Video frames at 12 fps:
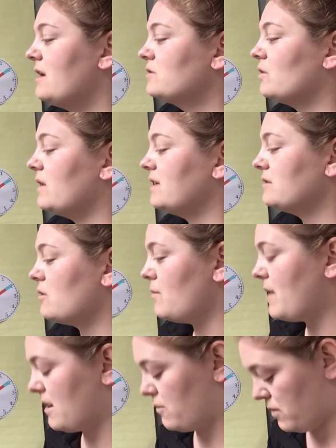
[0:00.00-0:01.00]
So let's go
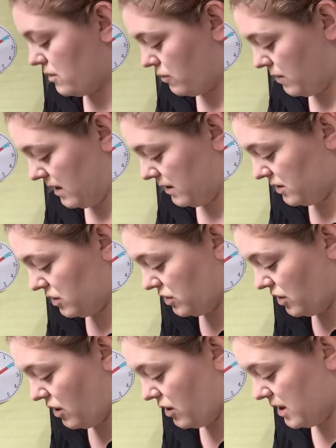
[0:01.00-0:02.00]
back real quick.
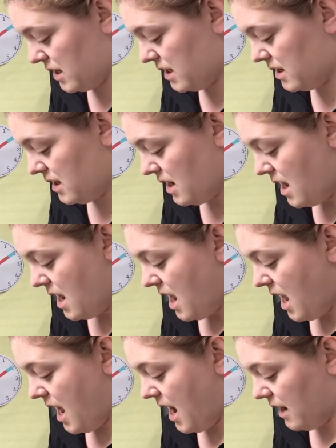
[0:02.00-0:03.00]
Started
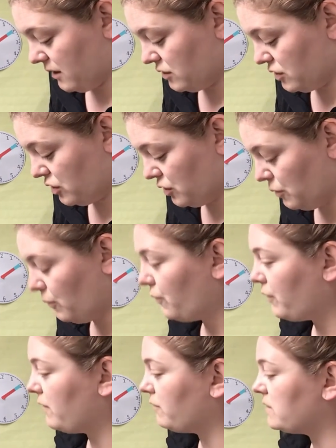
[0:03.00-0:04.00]
at
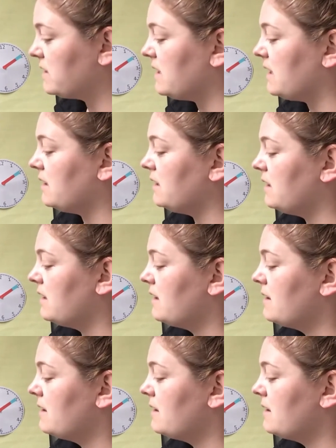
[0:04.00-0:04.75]
2:15.